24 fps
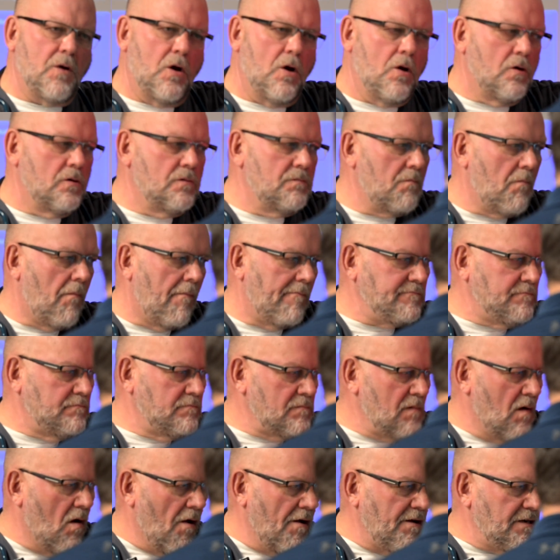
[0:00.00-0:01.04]
I've been a respiratory
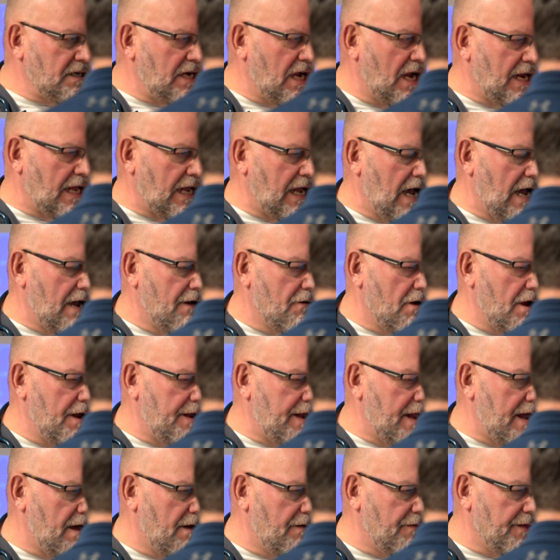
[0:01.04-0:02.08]
therapist since
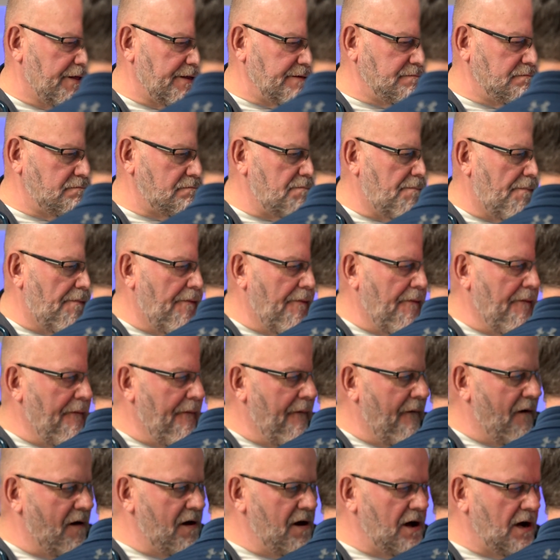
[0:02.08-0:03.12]
1980, so
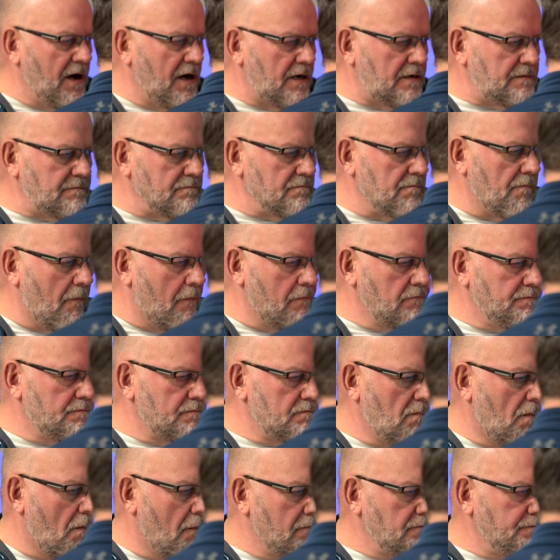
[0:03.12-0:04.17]
43
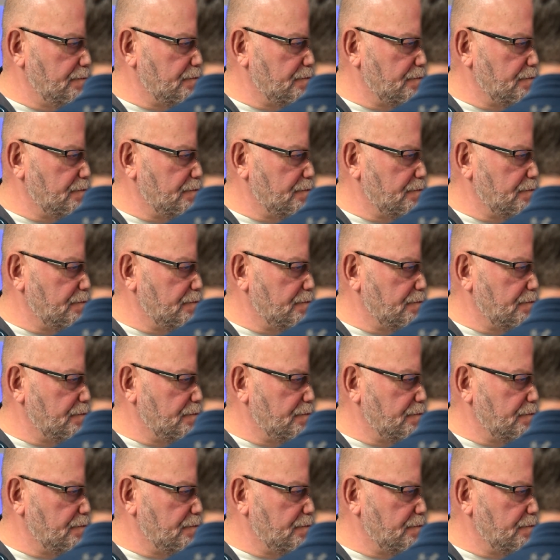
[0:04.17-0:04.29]
years.